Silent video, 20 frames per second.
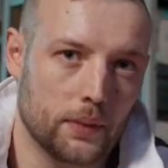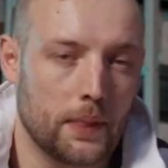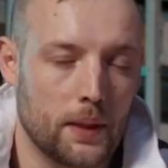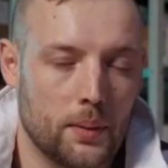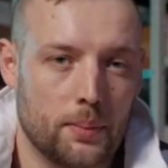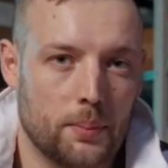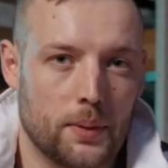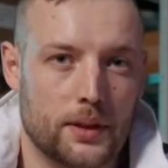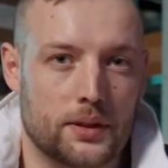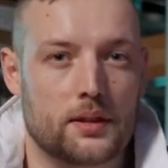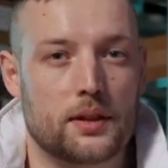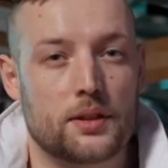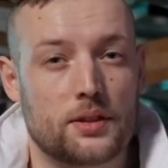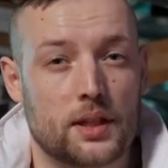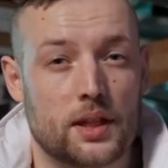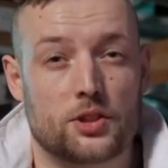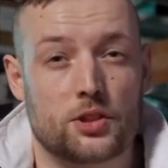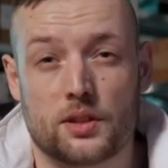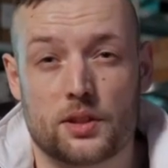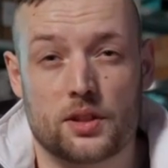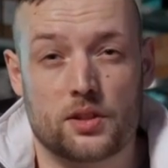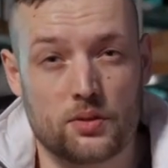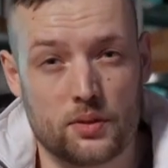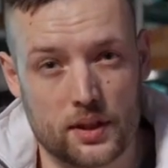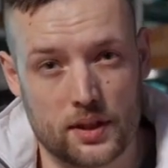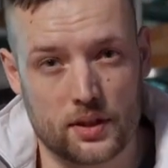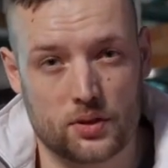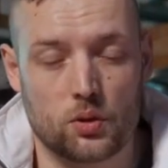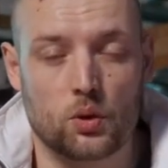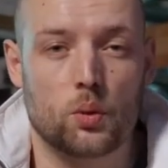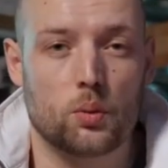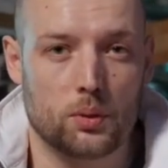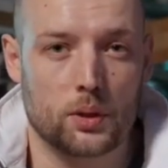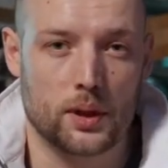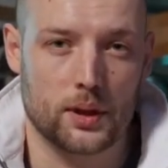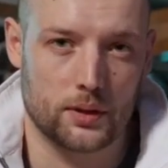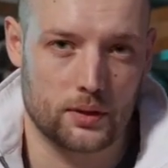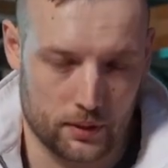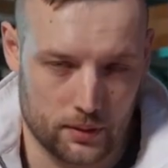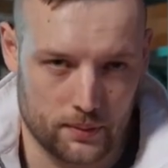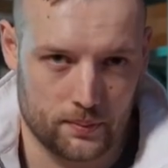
it means the station is ready to operate.